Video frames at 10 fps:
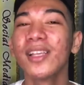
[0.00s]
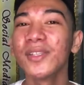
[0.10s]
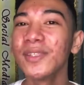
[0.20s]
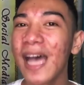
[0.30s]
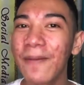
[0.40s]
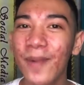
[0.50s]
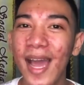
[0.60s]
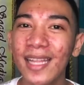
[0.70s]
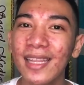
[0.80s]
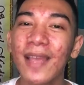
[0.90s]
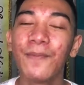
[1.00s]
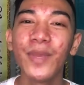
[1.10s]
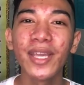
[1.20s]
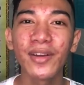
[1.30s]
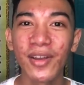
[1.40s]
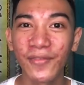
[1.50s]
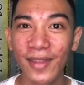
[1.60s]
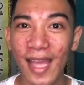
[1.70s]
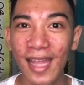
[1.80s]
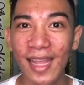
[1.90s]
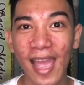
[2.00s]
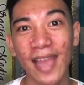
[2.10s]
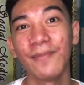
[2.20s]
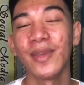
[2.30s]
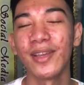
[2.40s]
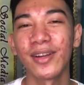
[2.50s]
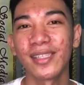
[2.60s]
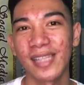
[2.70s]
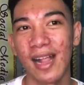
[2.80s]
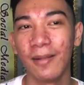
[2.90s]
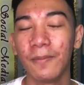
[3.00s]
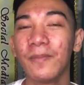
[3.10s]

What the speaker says: So dapat, be confident and be yourself.